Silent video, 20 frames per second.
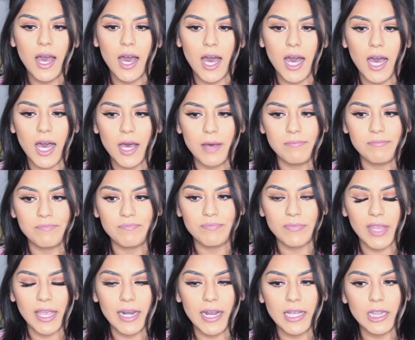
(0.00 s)
and
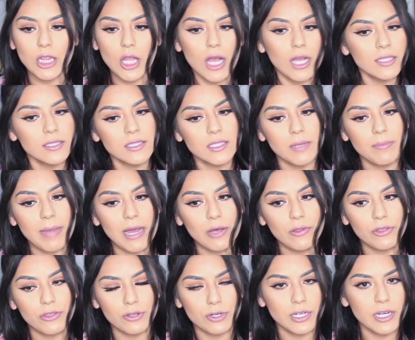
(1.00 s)
I lost
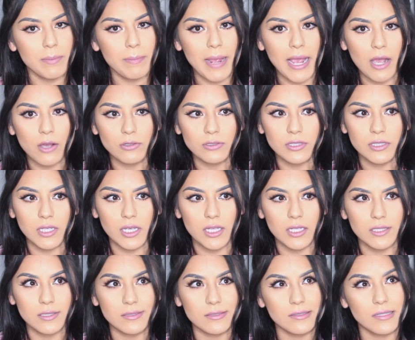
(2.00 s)
about 30 pounds
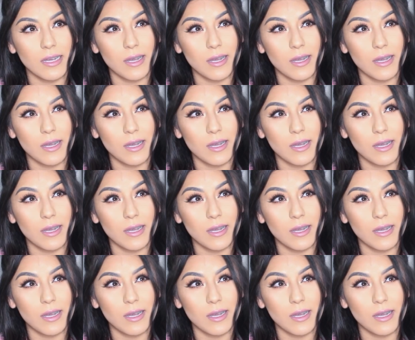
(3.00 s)
in